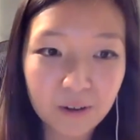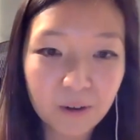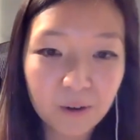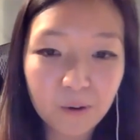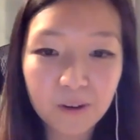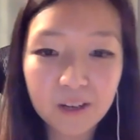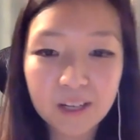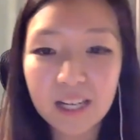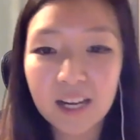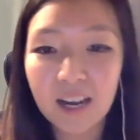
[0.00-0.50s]

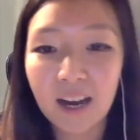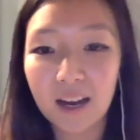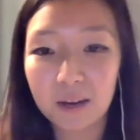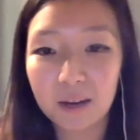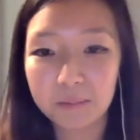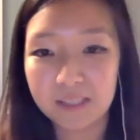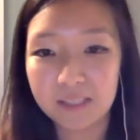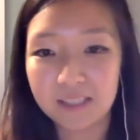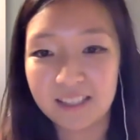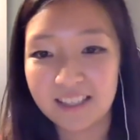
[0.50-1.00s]
or any
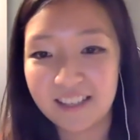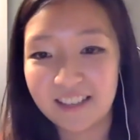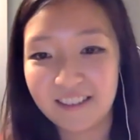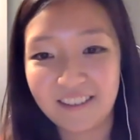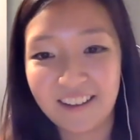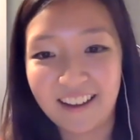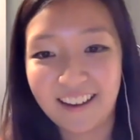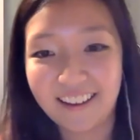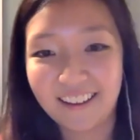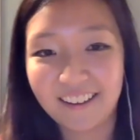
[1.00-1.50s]
comments that you
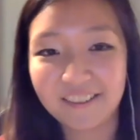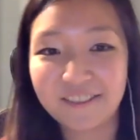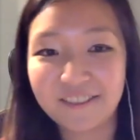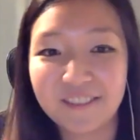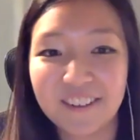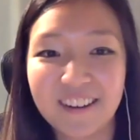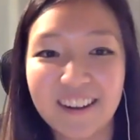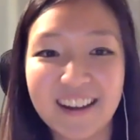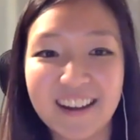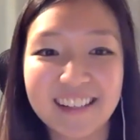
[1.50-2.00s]
have
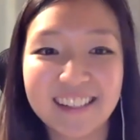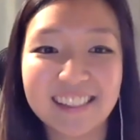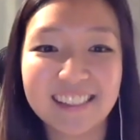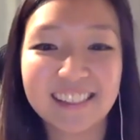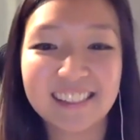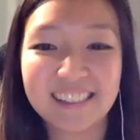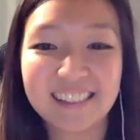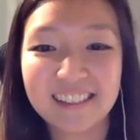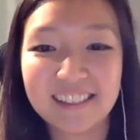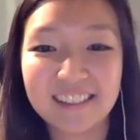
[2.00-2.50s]
for us.